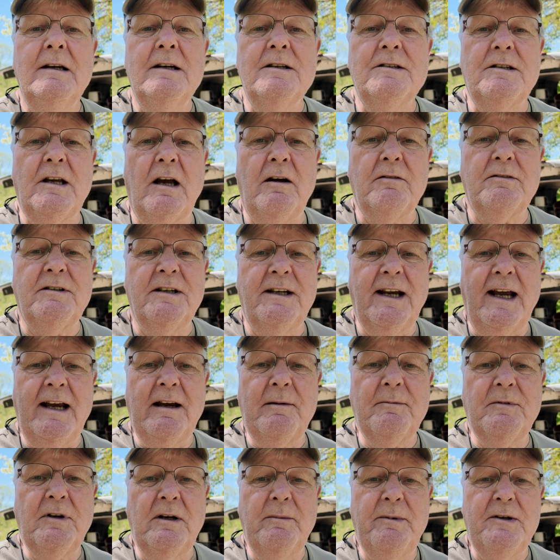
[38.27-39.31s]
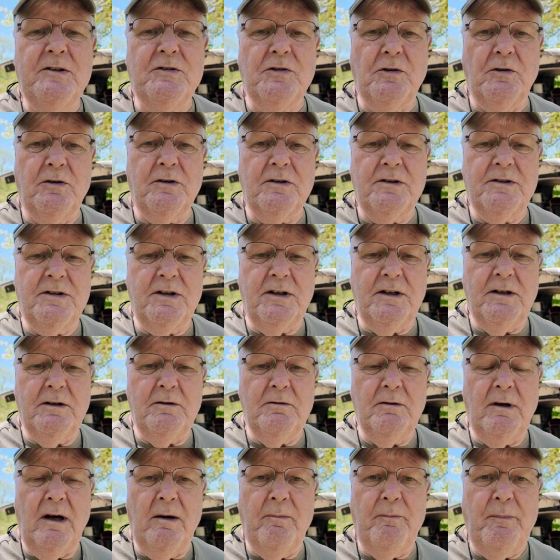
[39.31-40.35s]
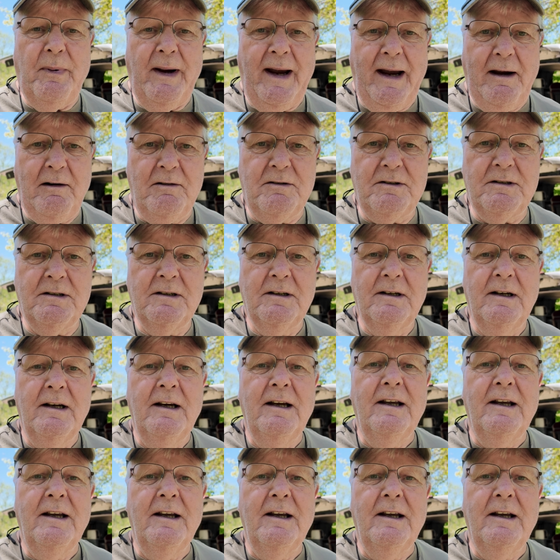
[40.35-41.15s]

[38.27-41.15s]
So today I'm going to be talking to you about